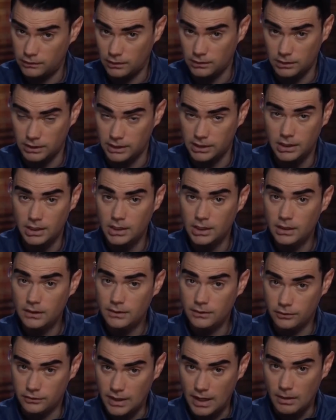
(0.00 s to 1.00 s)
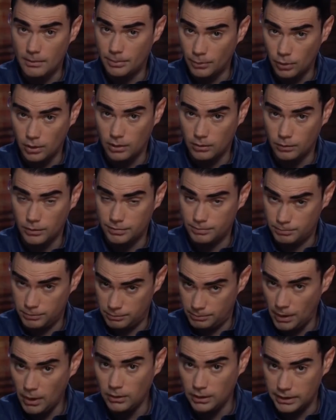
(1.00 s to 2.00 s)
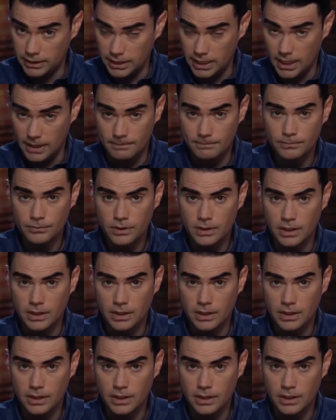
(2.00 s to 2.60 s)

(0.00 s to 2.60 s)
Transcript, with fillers: suddenly there's now a border with Poland again.